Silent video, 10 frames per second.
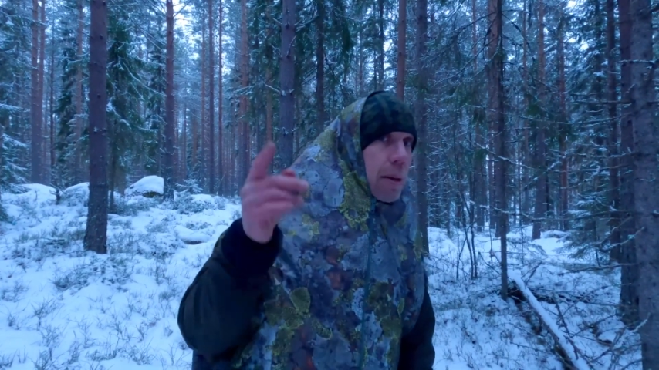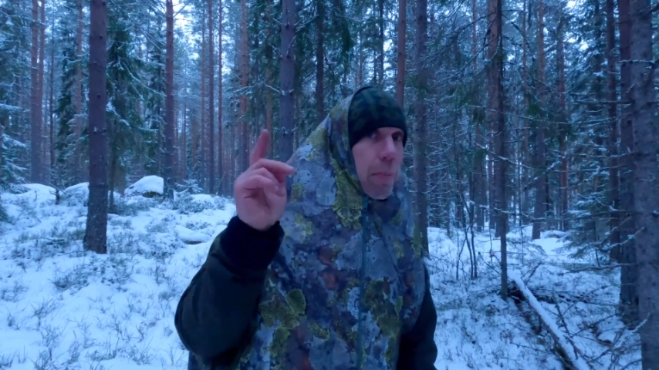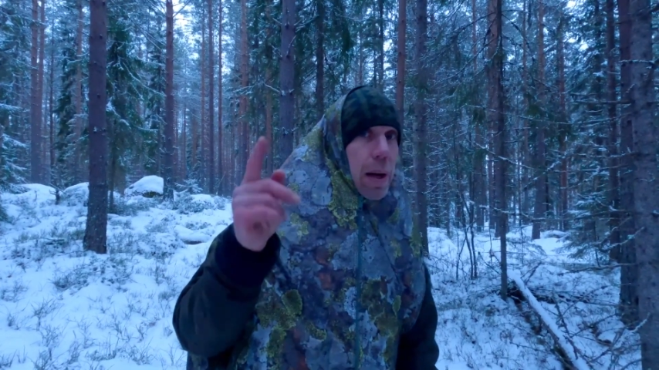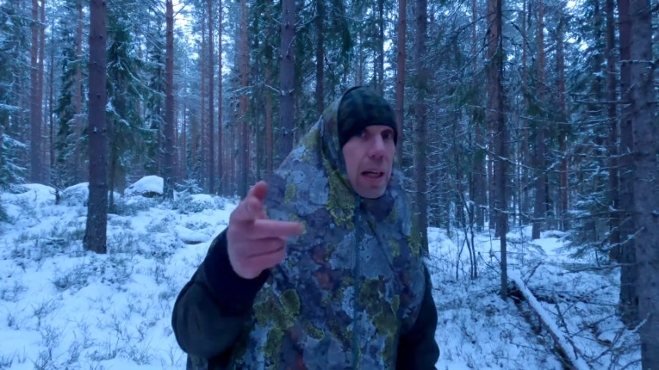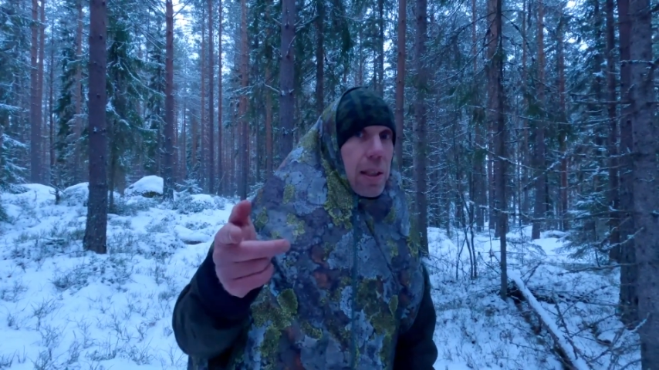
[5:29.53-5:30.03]

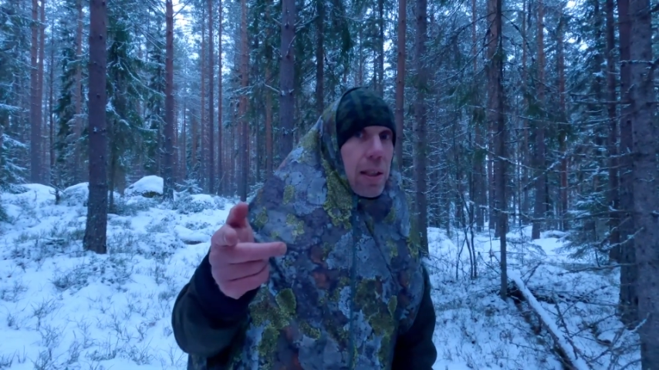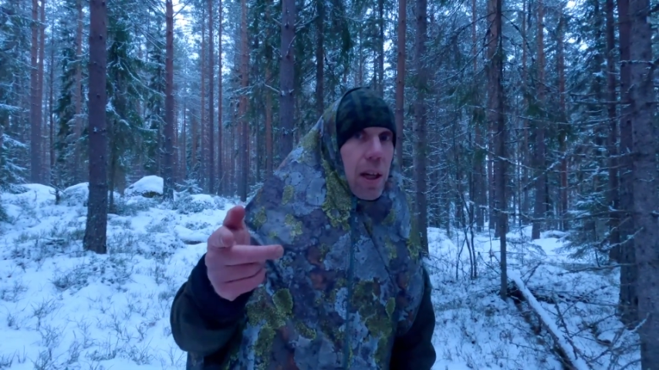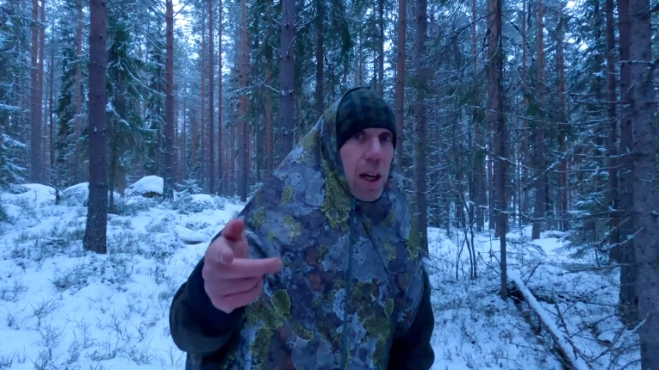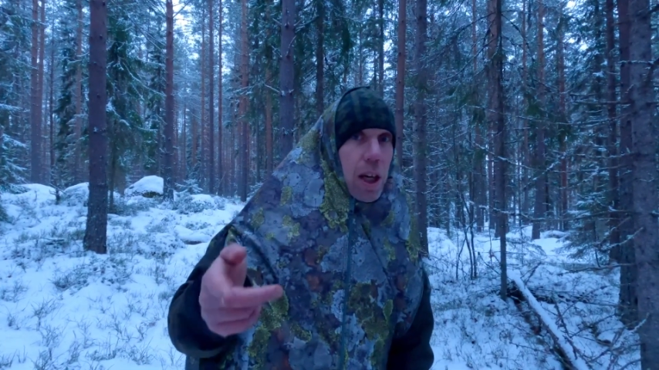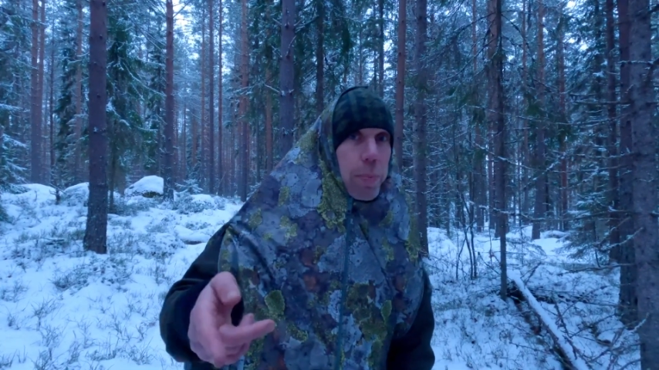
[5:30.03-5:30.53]
plus a
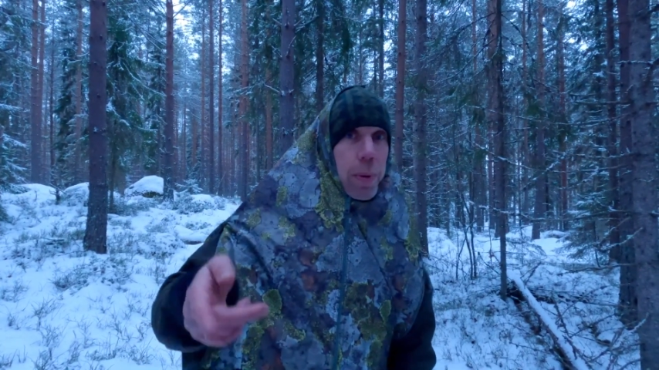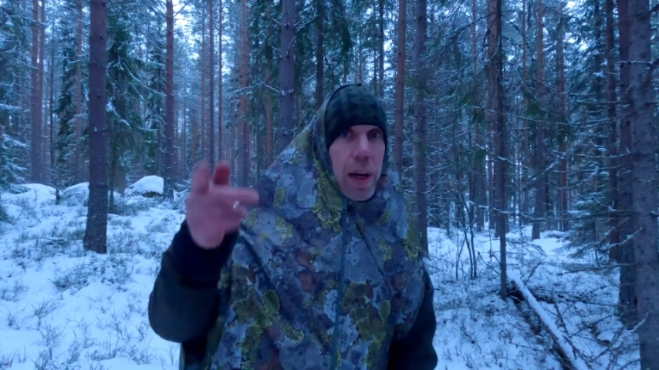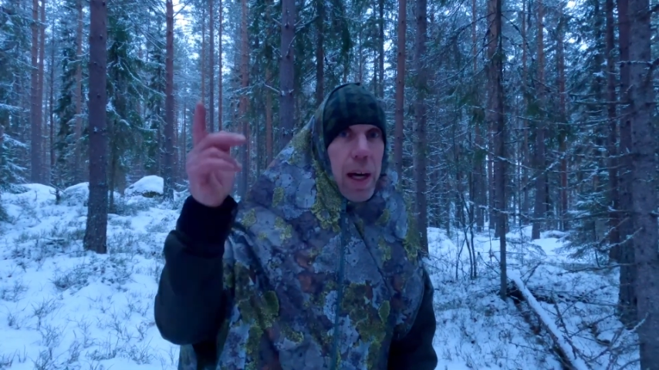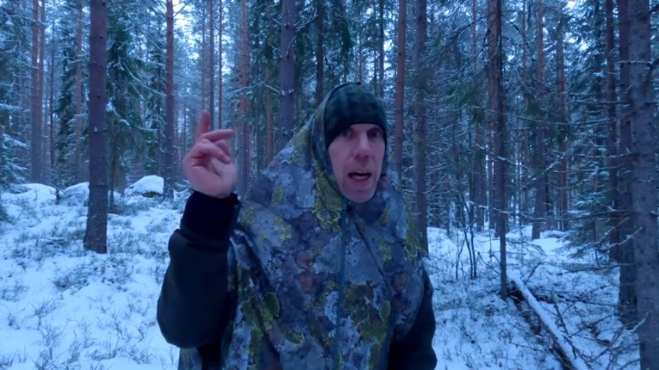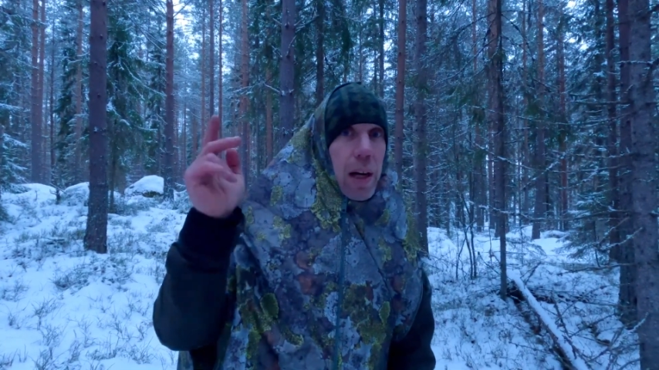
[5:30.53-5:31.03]
tarp
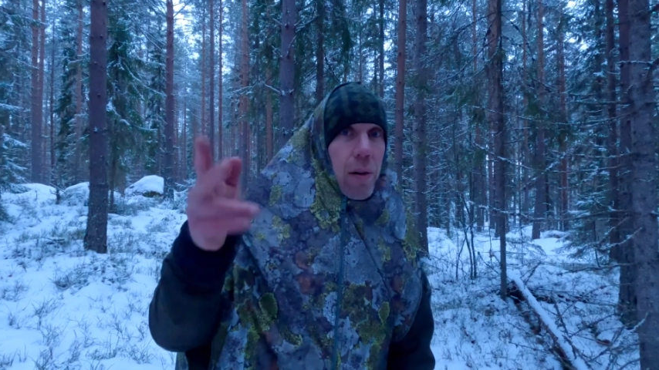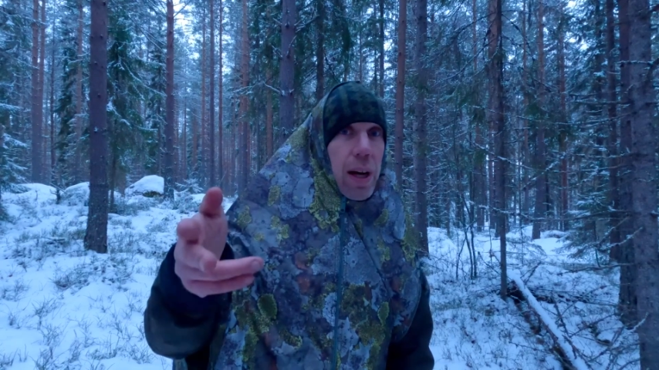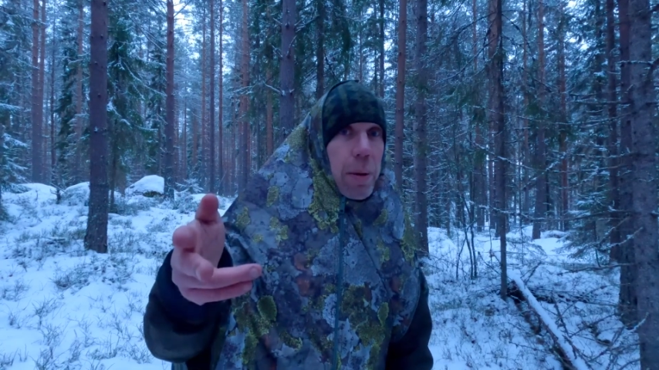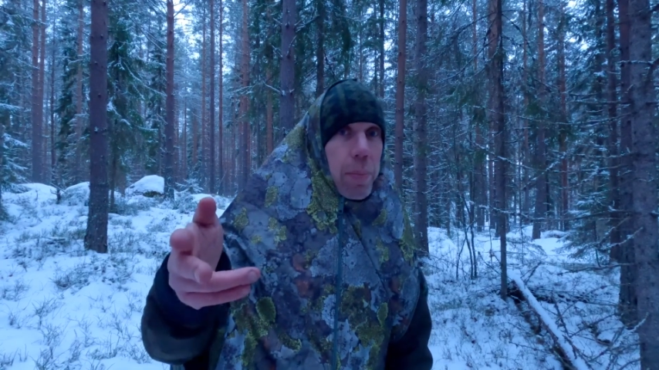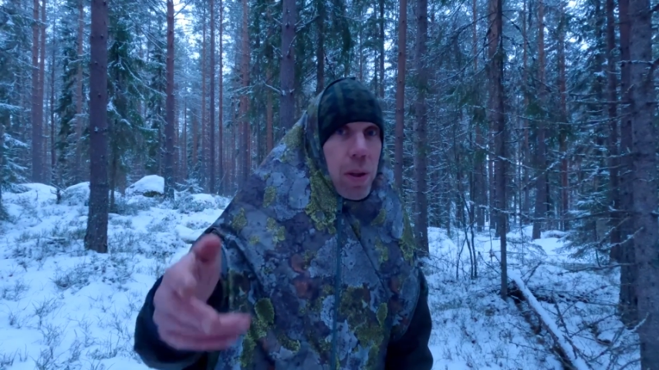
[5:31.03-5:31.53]
and a
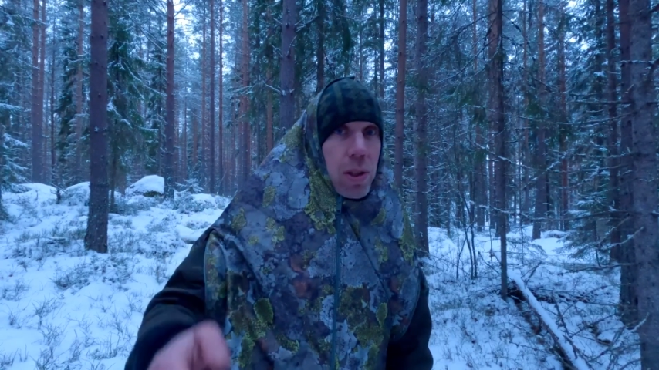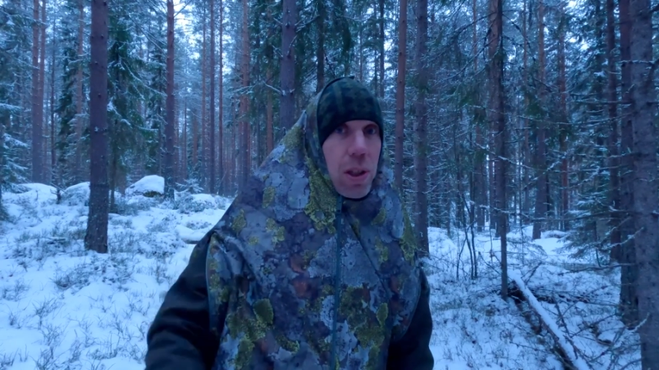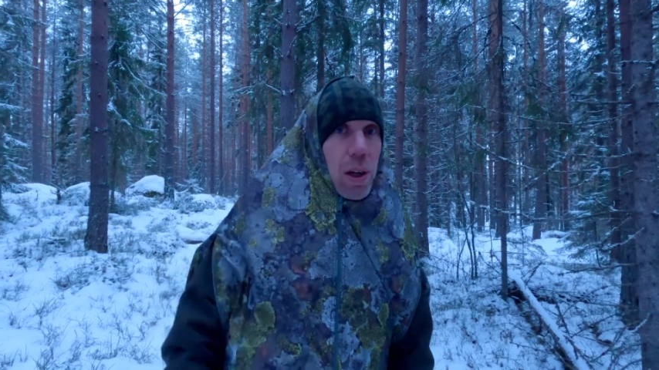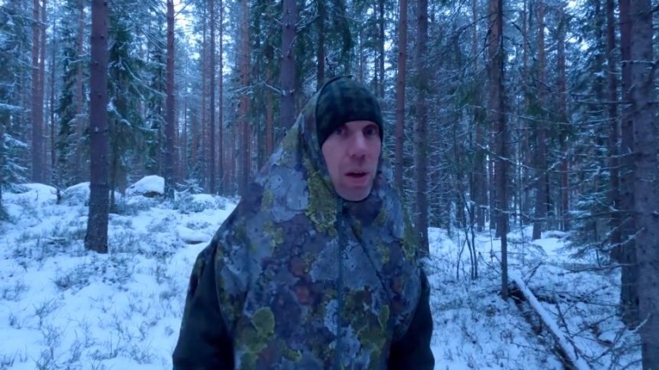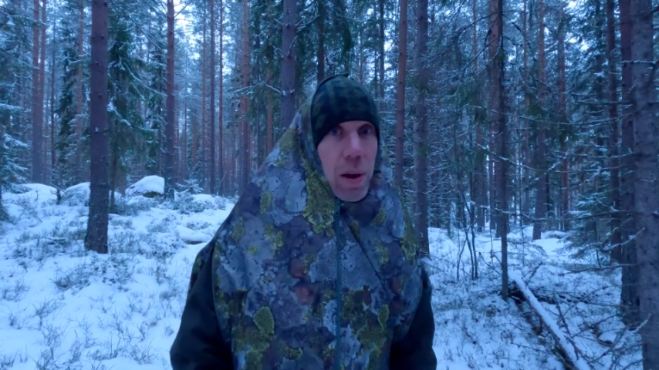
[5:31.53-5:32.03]
rain
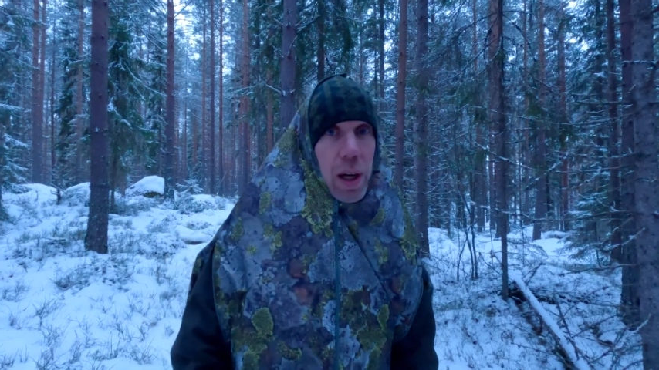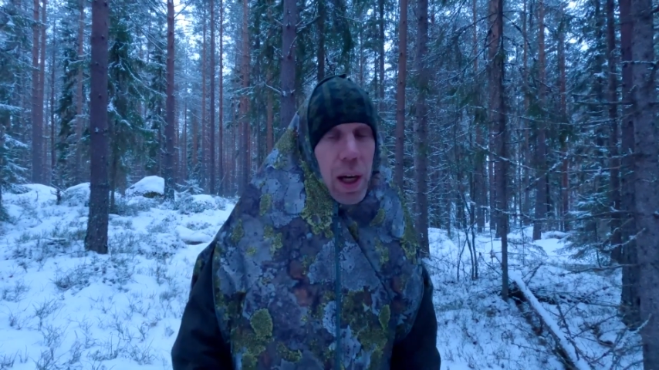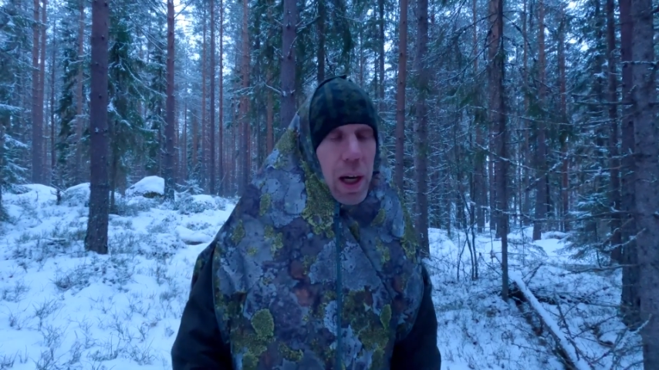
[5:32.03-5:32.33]
poncho,